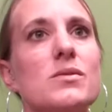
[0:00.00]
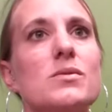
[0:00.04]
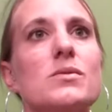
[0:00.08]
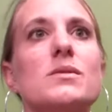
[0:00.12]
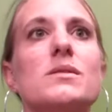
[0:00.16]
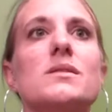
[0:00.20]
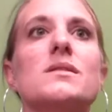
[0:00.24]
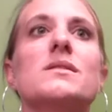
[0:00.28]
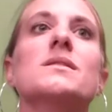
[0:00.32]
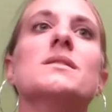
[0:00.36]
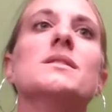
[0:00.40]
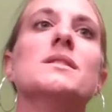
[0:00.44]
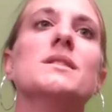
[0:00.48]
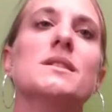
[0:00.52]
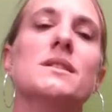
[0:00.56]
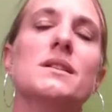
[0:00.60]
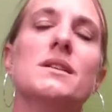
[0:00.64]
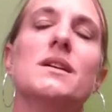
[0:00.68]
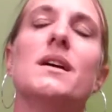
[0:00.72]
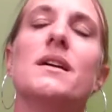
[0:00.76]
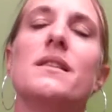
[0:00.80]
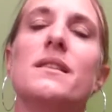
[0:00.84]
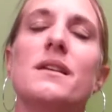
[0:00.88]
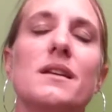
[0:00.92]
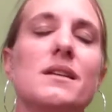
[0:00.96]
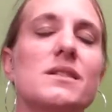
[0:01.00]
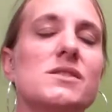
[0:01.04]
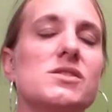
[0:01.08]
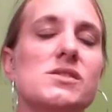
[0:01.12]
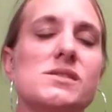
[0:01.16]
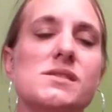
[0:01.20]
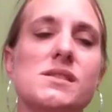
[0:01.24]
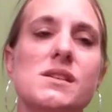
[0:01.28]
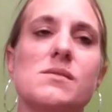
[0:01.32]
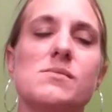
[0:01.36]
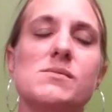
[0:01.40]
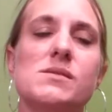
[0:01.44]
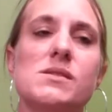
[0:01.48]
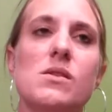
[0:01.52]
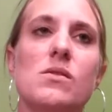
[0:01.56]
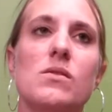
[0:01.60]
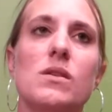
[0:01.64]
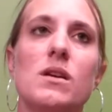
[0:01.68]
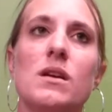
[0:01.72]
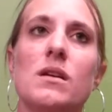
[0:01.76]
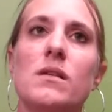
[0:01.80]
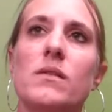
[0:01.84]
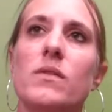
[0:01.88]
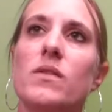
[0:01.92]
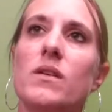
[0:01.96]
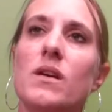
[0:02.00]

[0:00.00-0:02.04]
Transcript: and then it just keeps going.